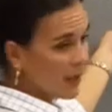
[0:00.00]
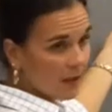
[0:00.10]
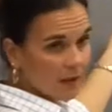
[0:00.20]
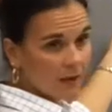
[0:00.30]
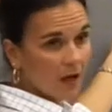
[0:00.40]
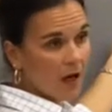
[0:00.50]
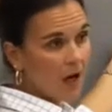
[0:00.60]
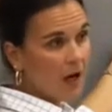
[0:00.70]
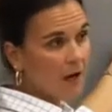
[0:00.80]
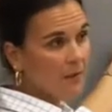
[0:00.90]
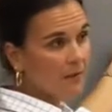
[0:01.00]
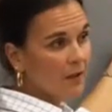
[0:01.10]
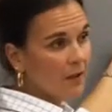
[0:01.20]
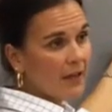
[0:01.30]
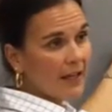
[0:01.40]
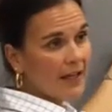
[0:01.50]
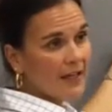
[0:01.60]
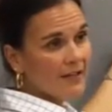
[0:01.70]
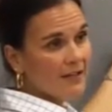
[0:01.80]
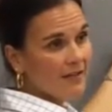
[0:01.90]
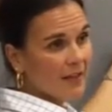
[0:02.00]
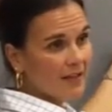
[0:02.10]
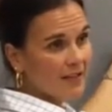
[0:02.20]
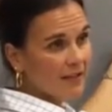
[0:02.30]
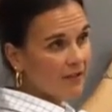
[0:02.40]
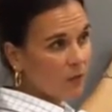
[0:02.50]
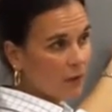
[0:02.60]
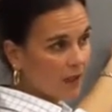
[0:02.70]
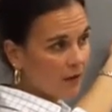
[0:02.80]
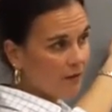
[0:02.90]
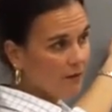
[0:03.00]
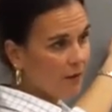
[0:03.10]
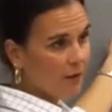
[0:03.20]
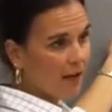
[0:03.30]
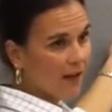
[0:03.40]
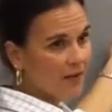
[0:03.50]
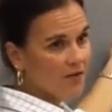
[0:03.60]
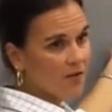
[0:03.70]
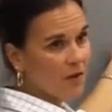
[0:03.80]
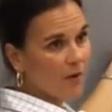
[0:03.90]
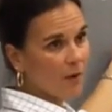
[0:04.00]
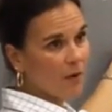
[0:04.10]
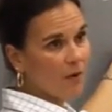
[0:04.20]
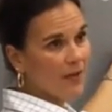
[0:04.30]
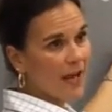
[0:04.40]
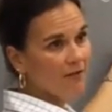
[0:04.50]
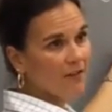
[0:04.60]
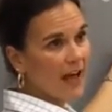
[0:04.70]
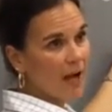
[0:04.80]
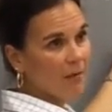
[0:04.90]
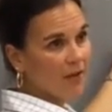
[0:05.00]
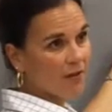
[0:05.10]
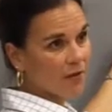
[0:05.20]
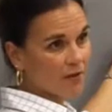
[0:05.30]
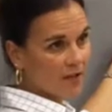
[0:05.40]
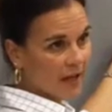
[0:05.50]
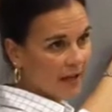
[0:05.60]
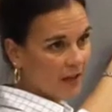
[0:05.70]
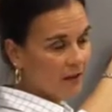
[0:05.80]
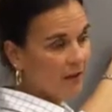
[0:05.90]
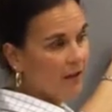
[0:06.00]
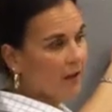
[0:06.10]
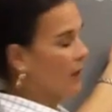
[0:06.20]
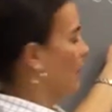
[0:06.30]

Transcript: week is Thanksgiving week, okay? So we won't have lab on Thursday.